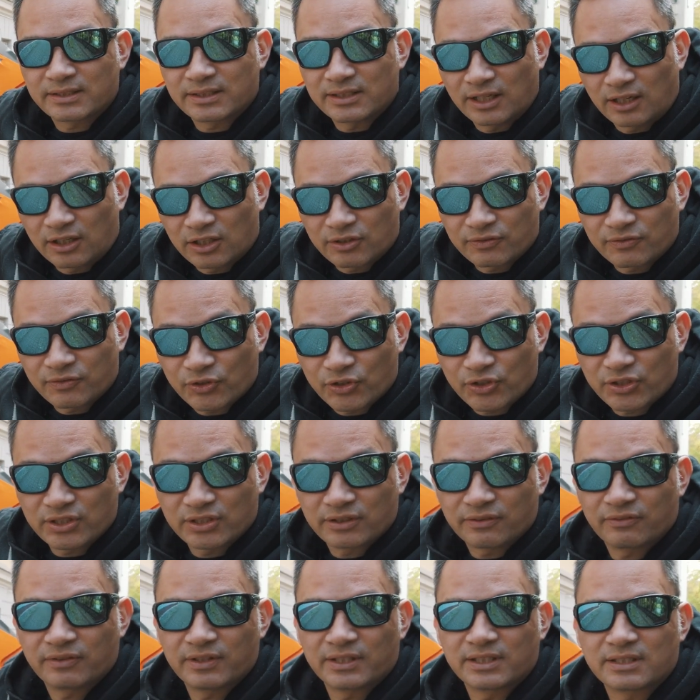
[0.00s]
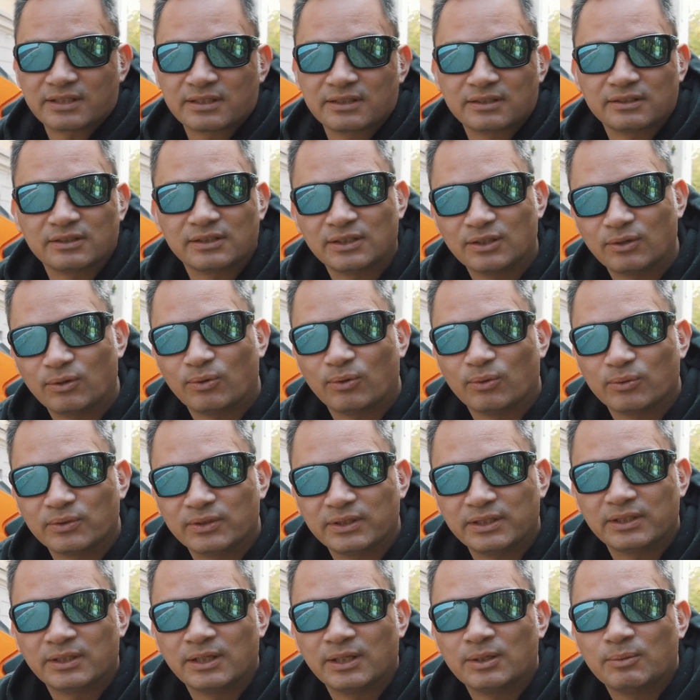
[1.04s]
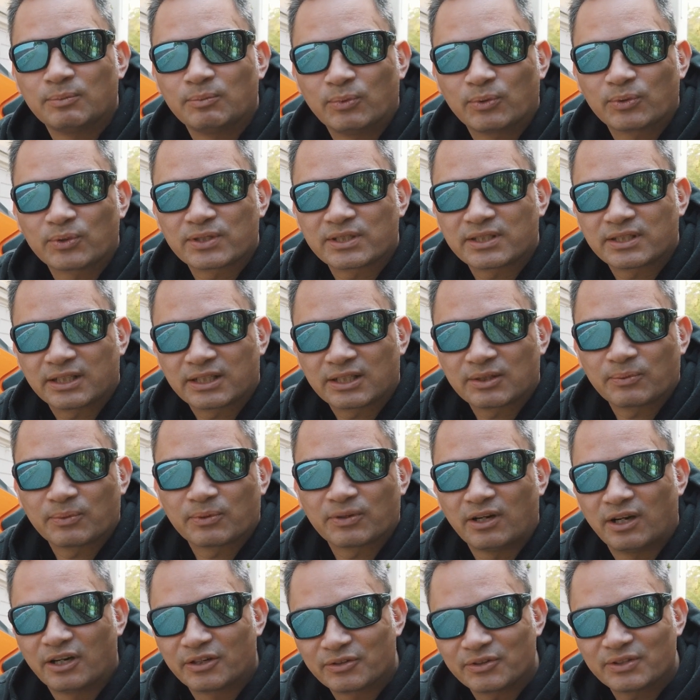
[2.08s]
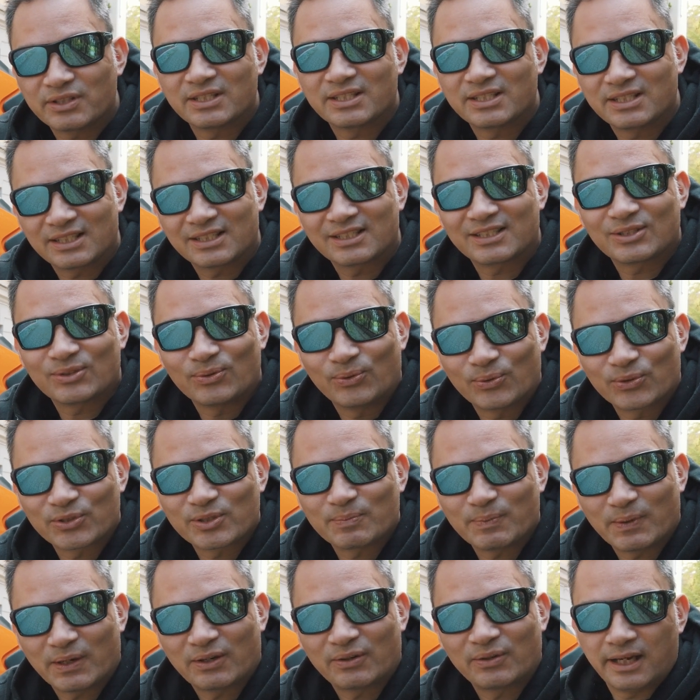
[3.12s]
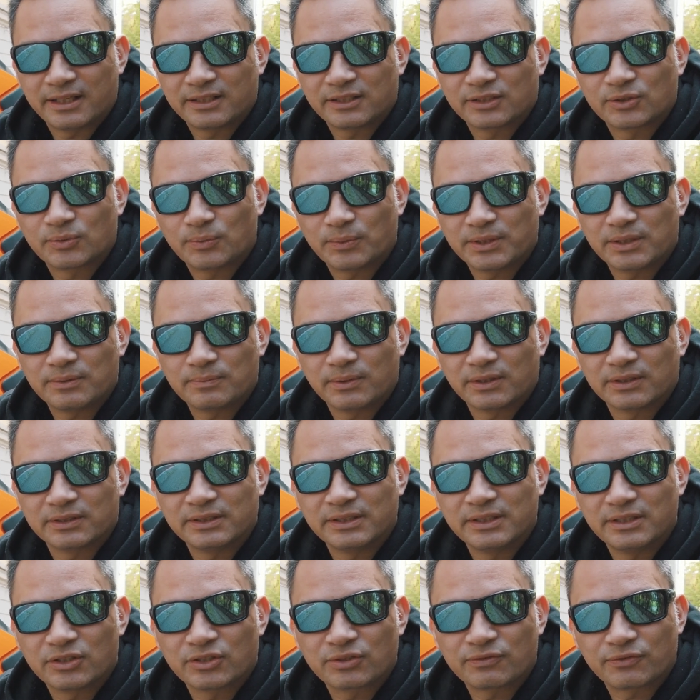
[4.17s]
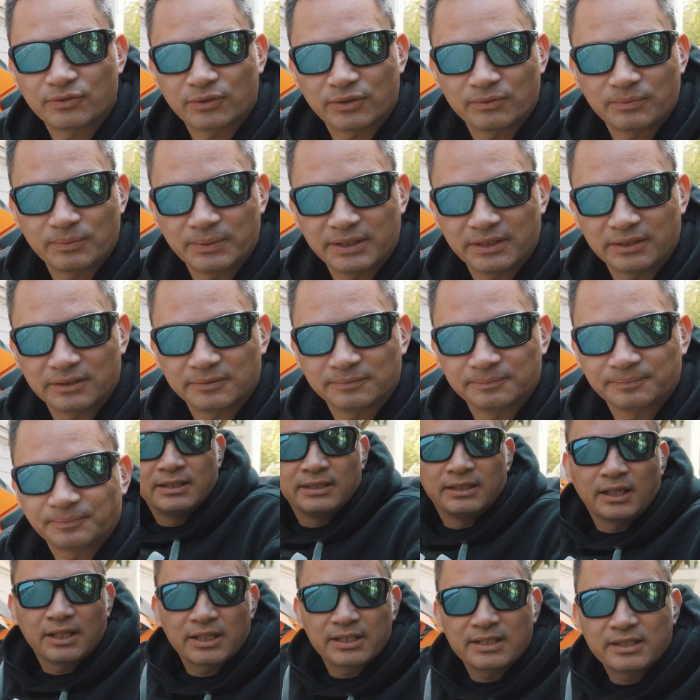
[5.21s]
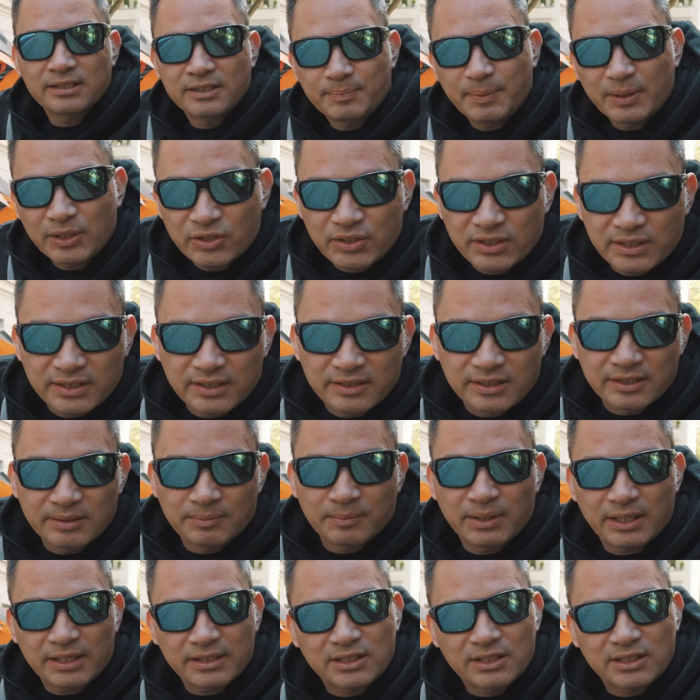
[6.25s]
the R version of this, the only motorcycle with 160 horsepower and a 21-inch front wheel. Now the suspension system, that's